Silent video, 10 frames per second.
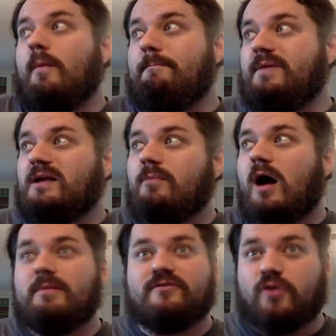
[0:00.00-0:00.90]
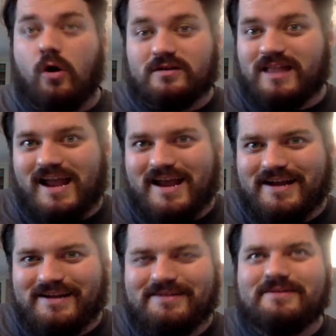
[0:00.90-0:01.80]
Big Mom and
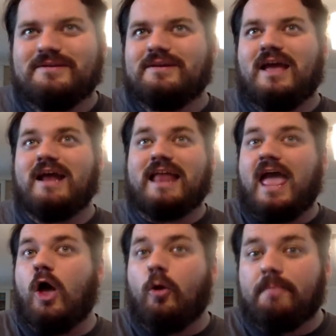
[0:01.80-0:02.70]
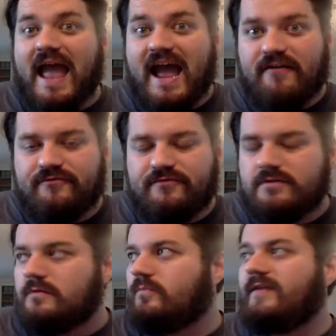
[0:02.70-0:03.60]
Totland and Elbaf.
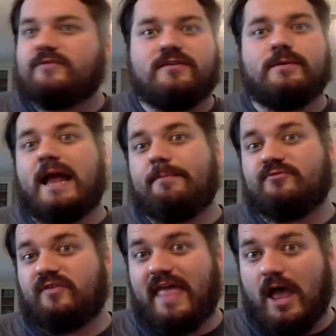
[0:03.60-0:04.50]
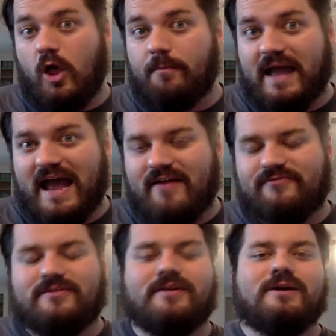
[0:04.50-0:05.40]
We have to see what happens with
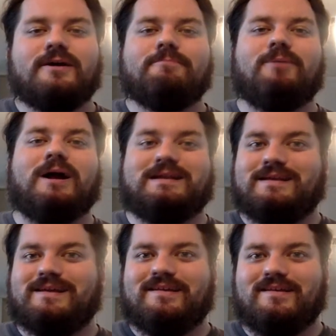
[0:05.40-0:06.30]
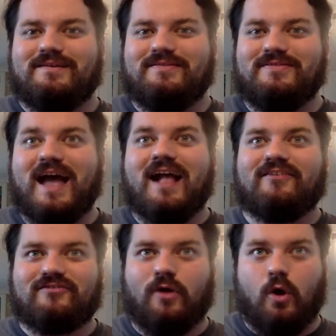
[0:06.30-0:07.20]
Elbaf. But
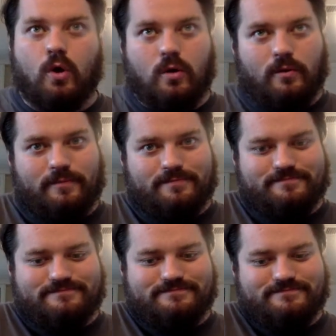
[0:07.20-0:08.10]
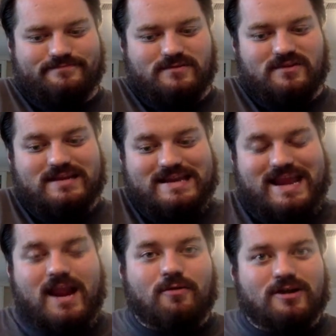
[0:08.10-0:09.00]
that's the whole
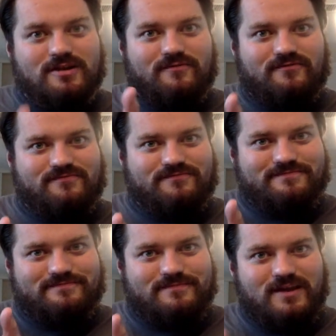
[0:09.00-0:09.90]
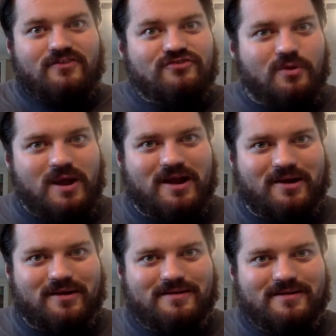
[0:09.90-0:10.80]
narrative issue
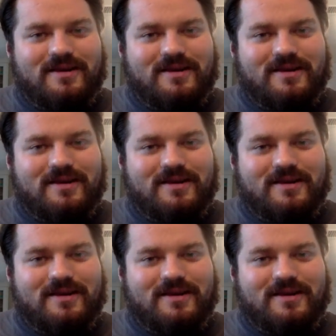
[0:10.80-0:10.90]
here.